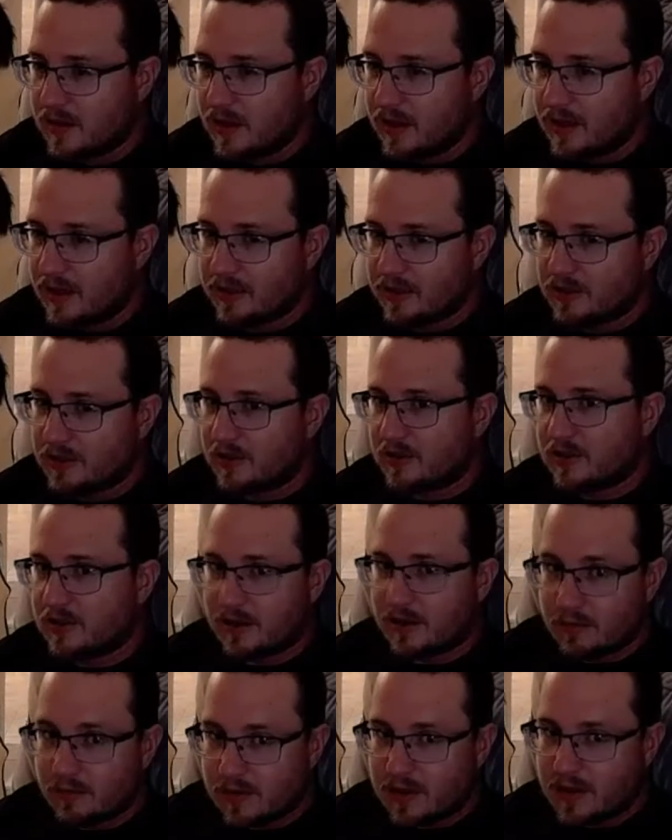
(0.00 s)
and she's
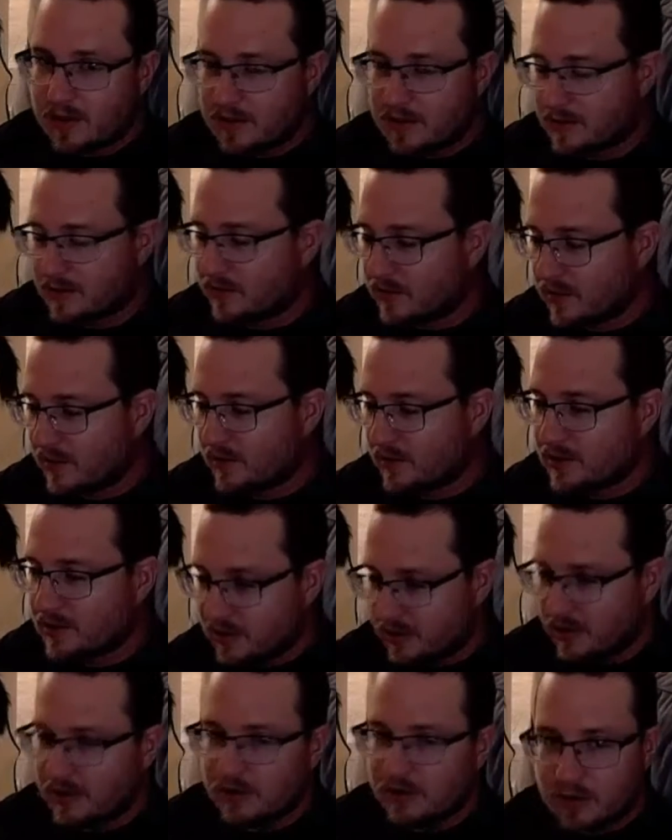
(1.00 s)
like, "What the heck's going on?" She's
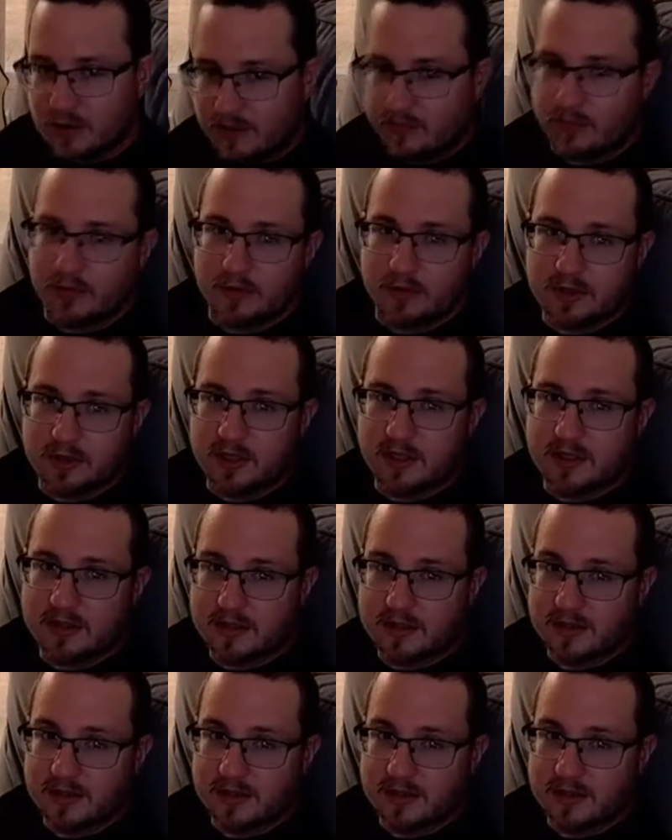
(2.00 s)
trying to pull the sheets,